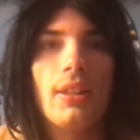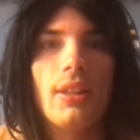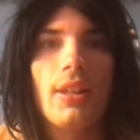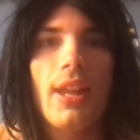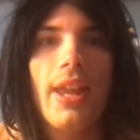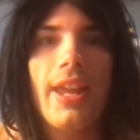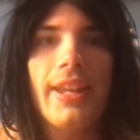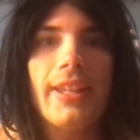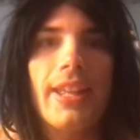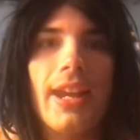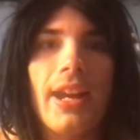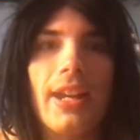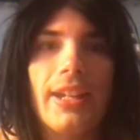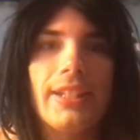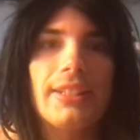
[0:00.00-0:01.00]
Hey
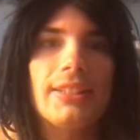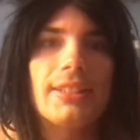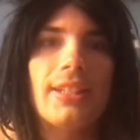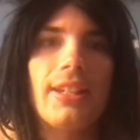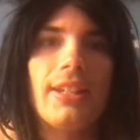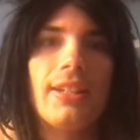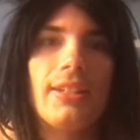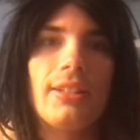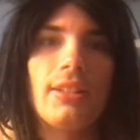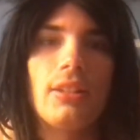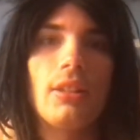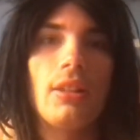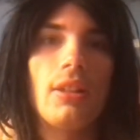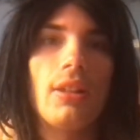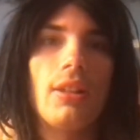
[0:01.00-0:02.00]
guys,
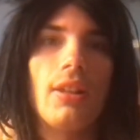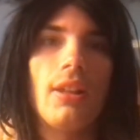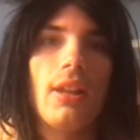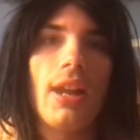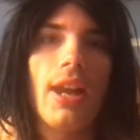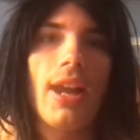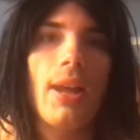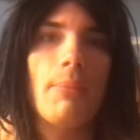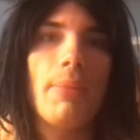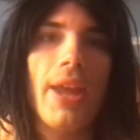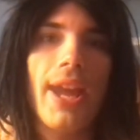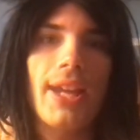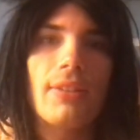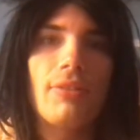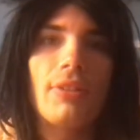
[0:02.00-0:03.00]
I'm
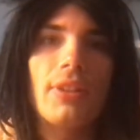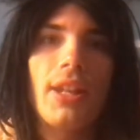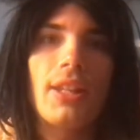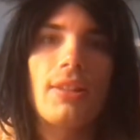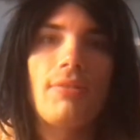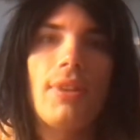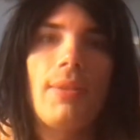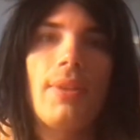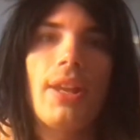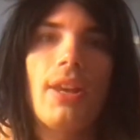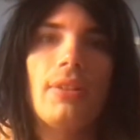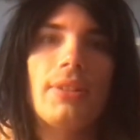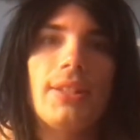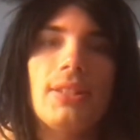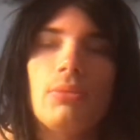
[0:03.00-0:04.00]
back for another video.
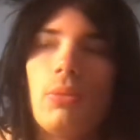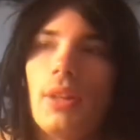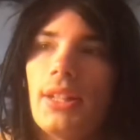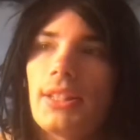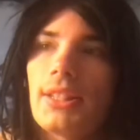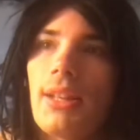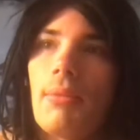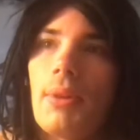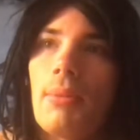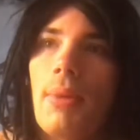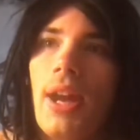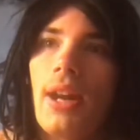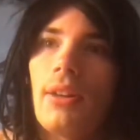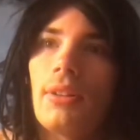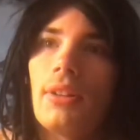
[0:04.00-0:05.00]
This one is going to be
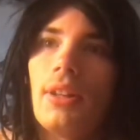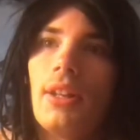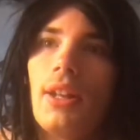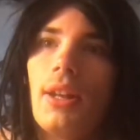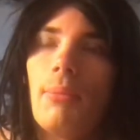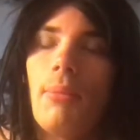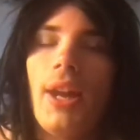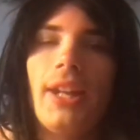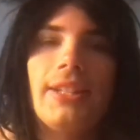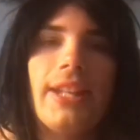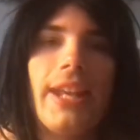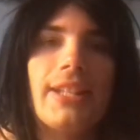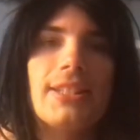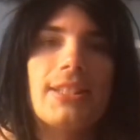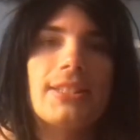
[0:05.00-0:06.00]
about my
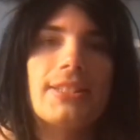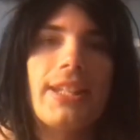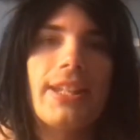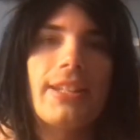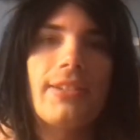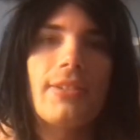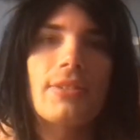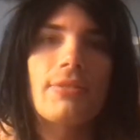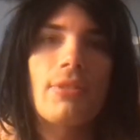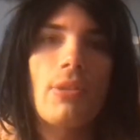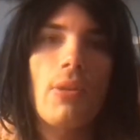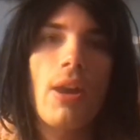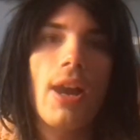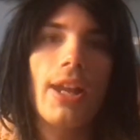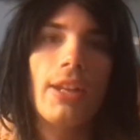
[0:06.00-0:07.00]
days in Clairsville,
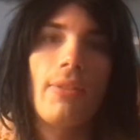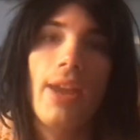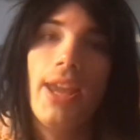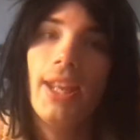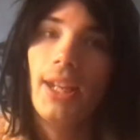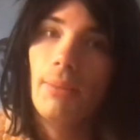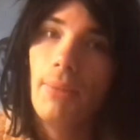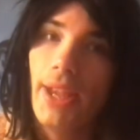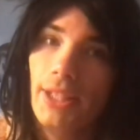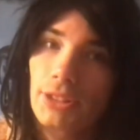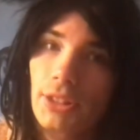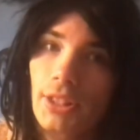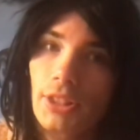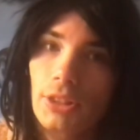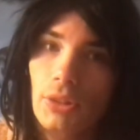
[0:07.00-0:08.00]
Ohio, and I'm actually
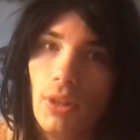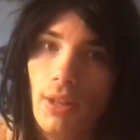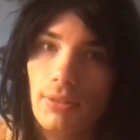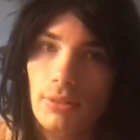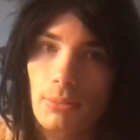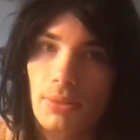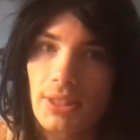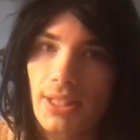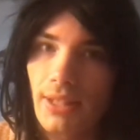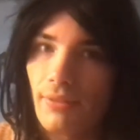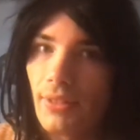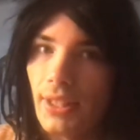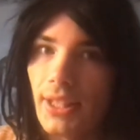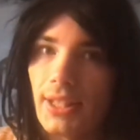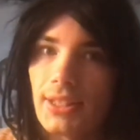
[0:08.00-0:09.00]
going to show off some stuff in this.